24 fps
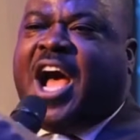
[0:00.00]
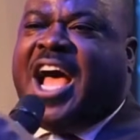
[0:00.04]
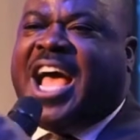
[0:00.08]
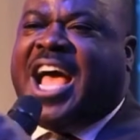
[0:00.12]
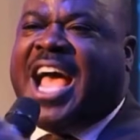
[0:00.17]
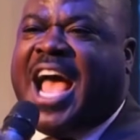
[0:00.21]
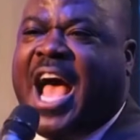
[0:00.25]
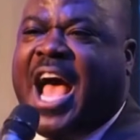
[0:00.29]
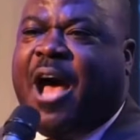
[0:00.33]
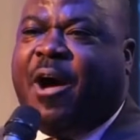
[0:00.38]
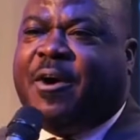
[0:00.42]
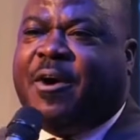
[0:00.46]
to,
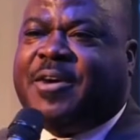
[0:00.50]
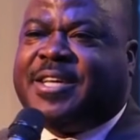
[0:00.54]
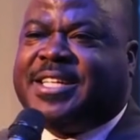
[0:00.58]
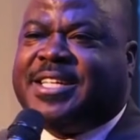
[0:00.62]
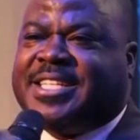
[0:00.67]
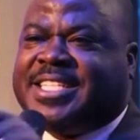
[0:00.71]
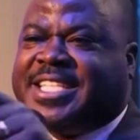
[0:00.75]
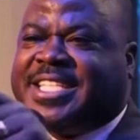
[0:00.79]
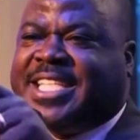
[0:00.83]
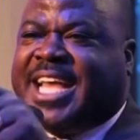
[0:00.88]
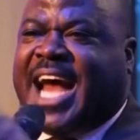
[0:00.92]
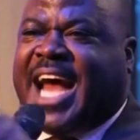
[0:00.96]
I
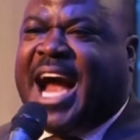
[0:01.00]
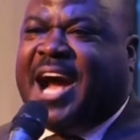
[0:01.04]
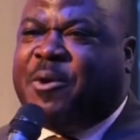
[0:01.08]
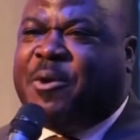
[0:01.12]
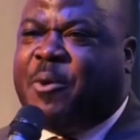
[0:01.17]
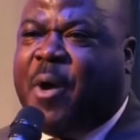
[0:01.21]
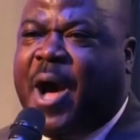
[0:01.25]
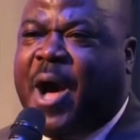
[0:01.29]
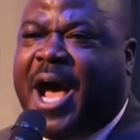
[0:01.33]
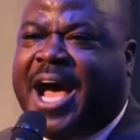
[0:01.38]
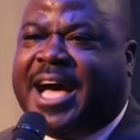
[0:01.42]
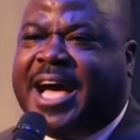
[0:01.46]
intend to.
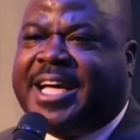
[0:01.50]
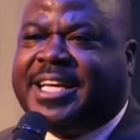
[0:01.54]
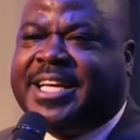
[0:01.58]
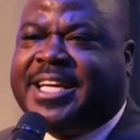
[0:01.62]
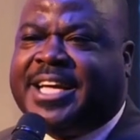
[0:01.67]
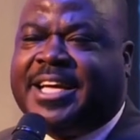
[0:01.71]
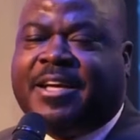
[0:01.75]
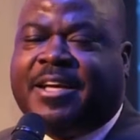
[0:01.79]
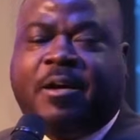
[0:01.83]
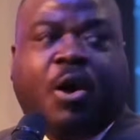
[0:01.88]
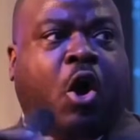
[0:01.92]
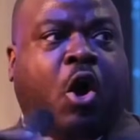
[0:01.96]

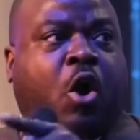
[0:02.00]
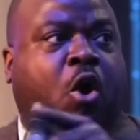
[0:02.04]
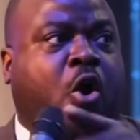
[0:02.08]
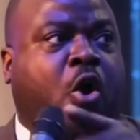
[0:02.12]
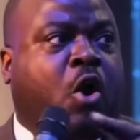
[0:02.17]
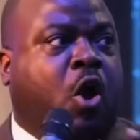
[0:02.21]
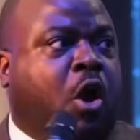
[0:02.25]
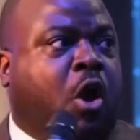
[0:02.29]
And that's what